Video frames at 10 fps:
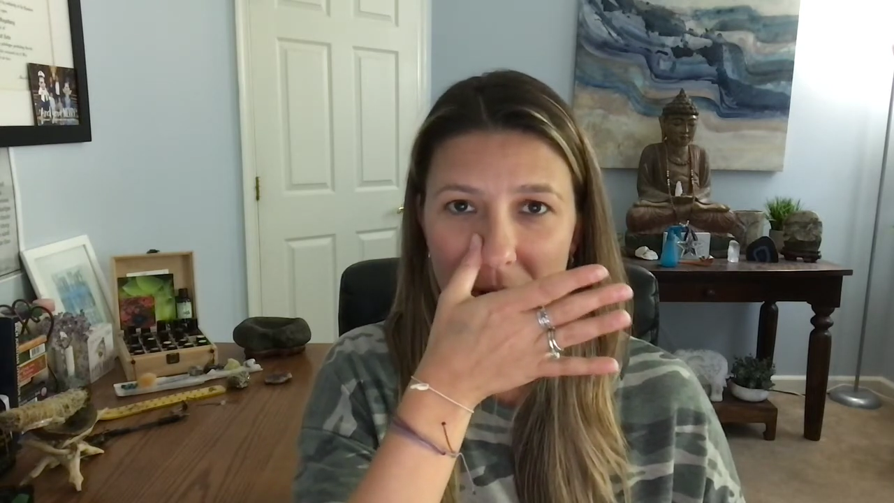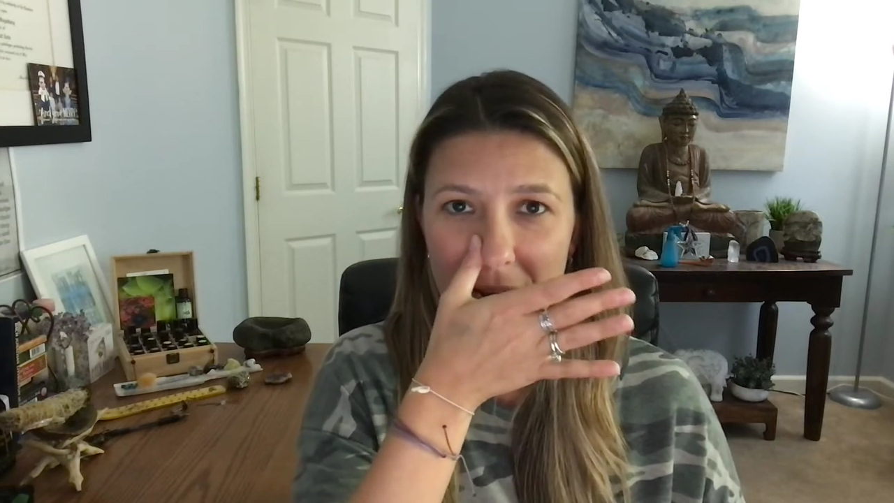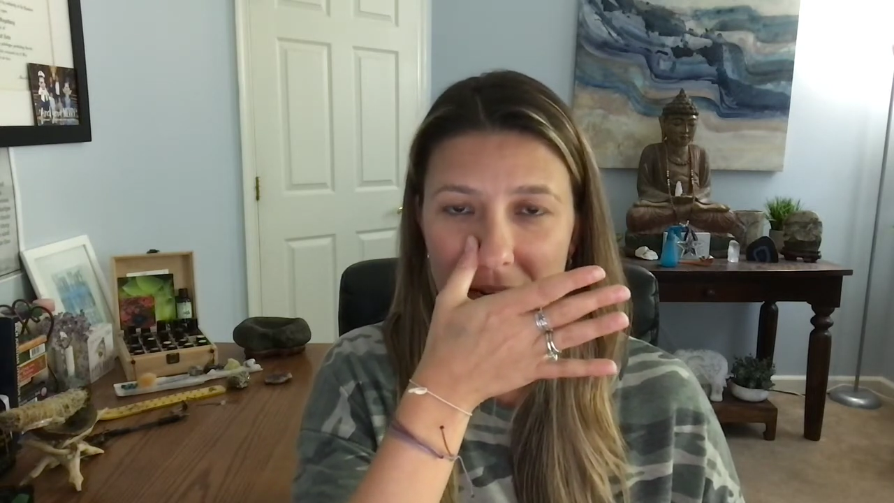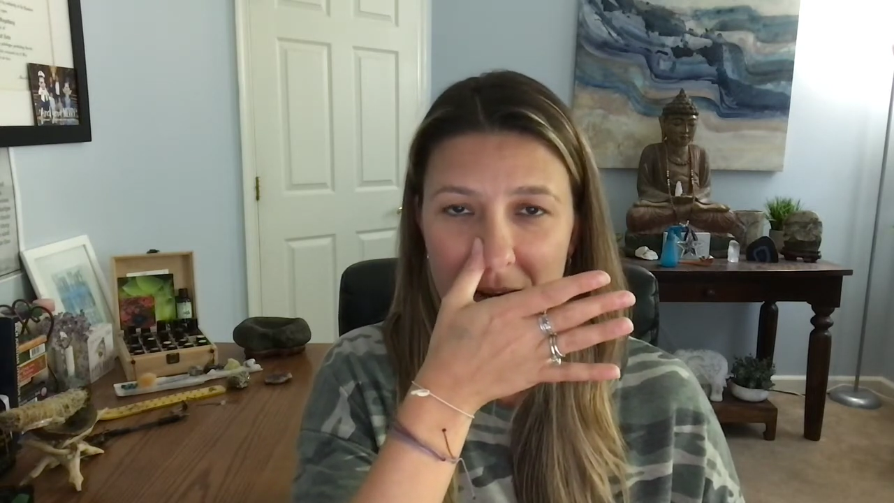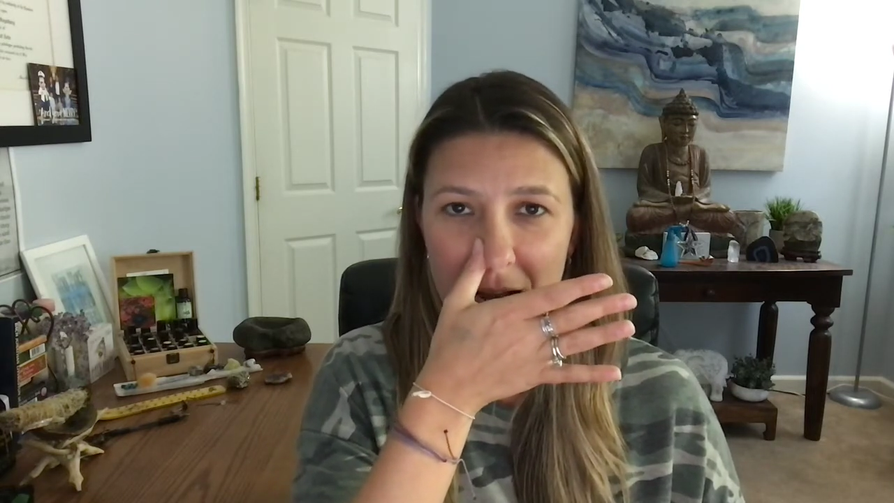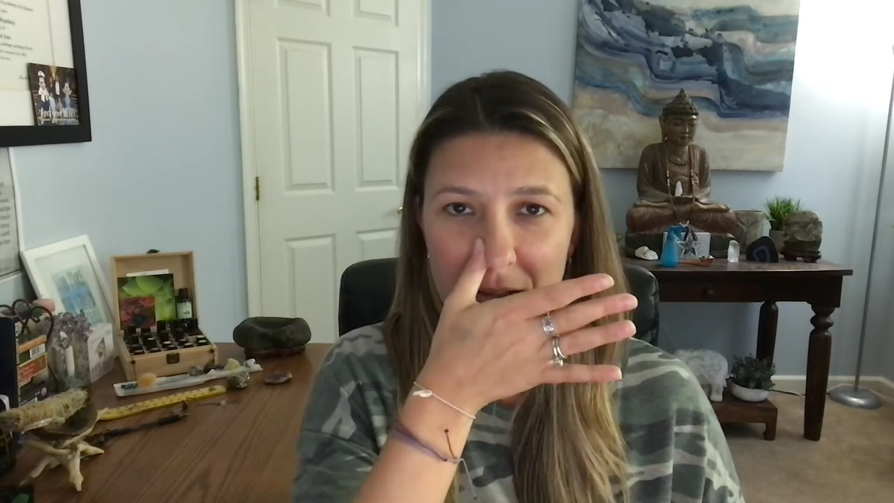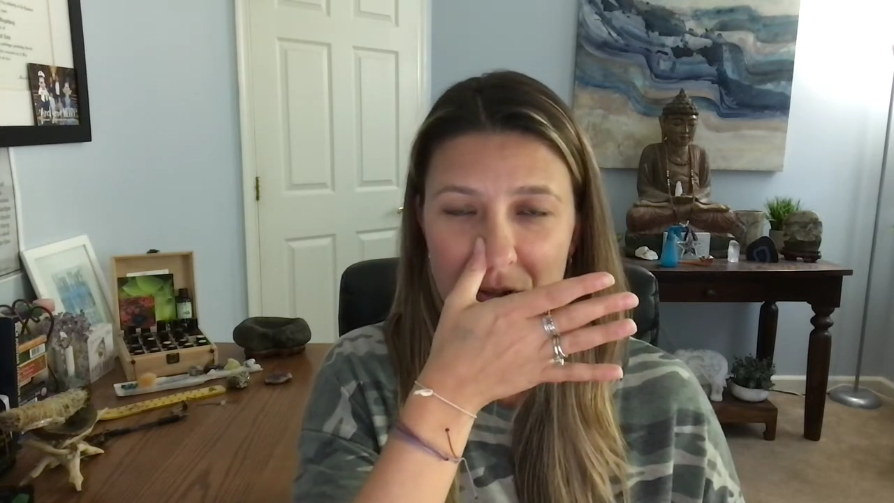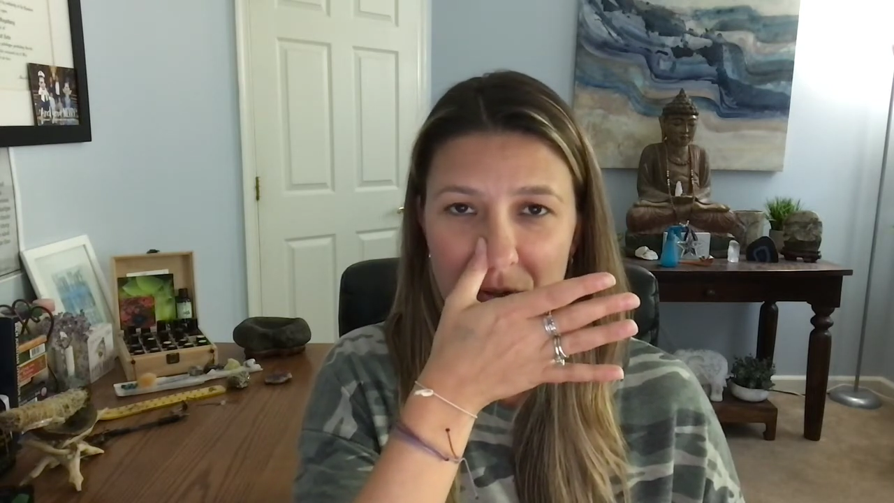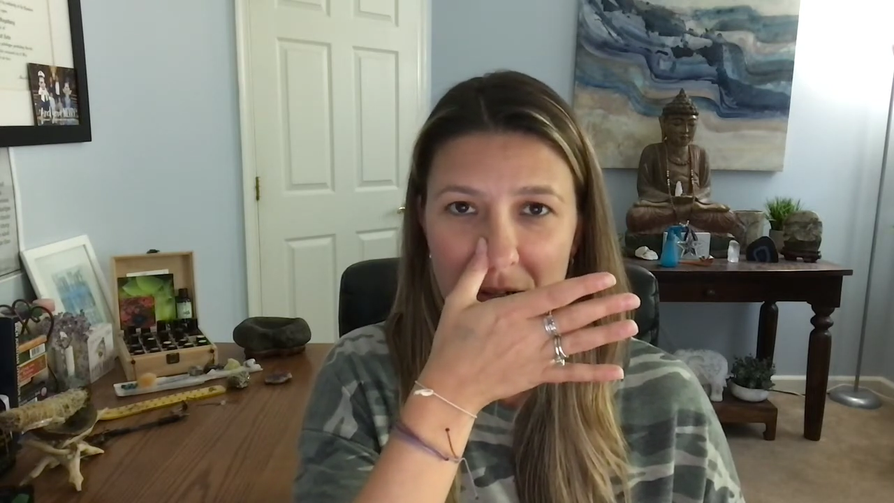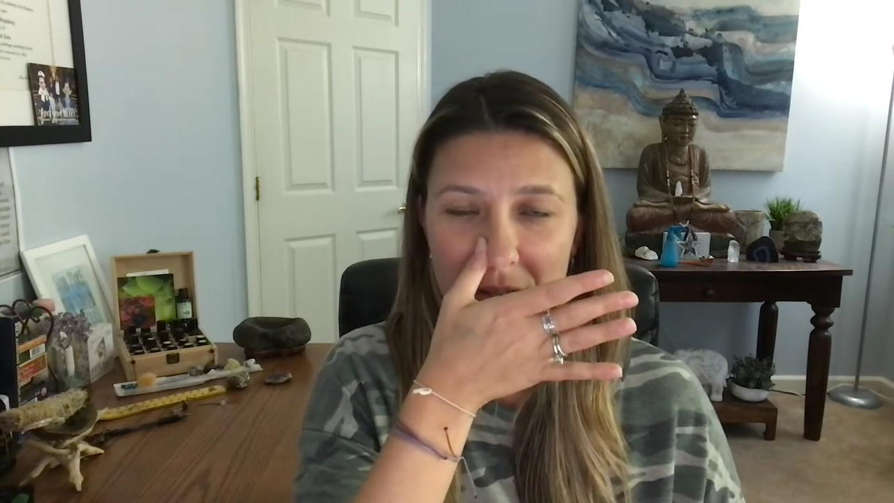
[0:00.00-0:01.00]
right
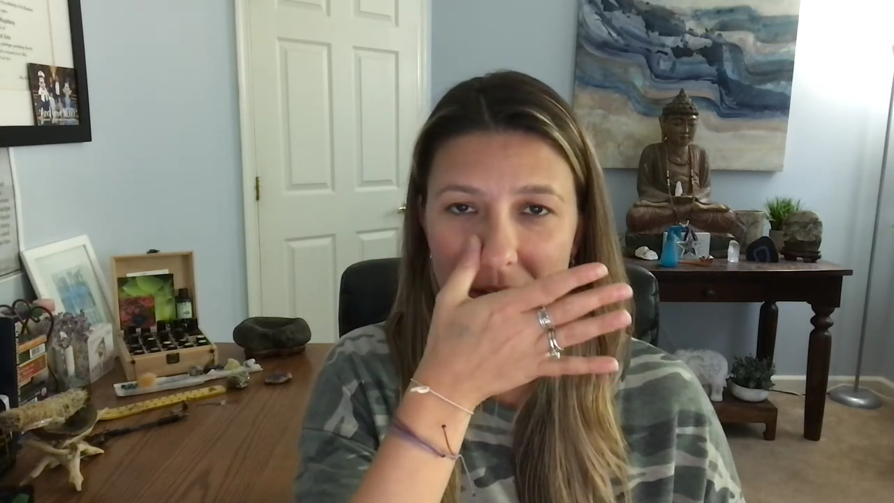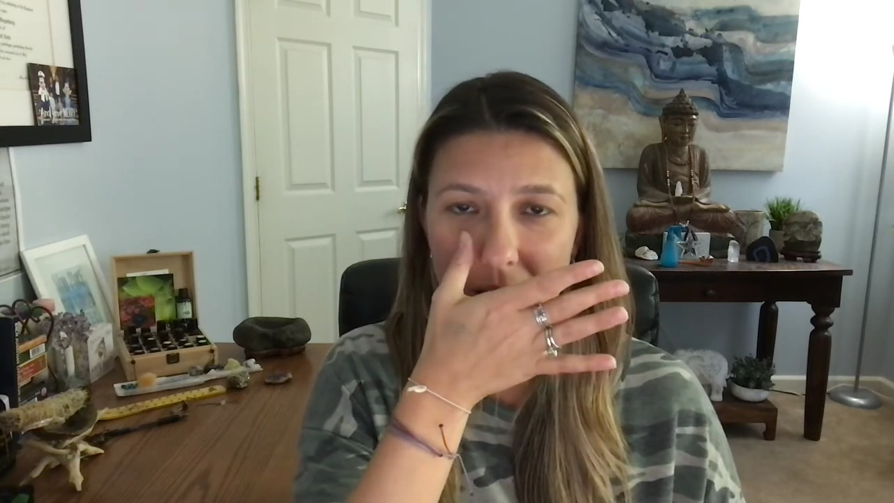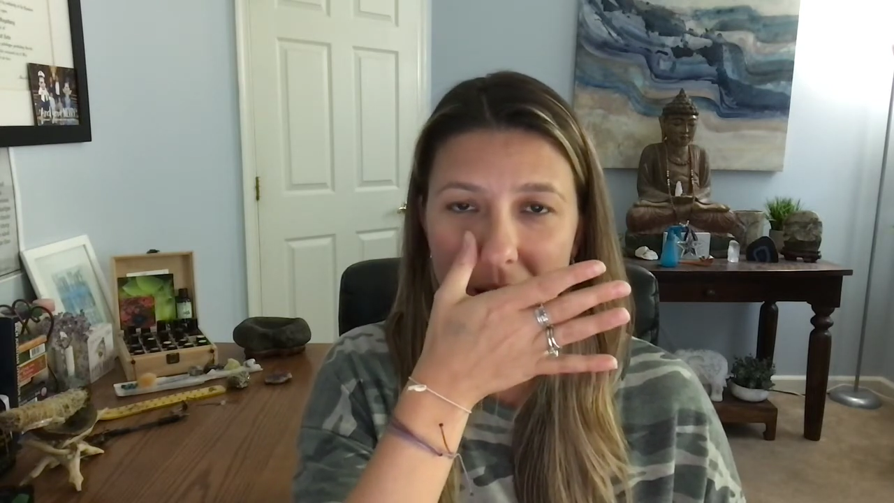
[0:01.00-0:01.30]
nostril,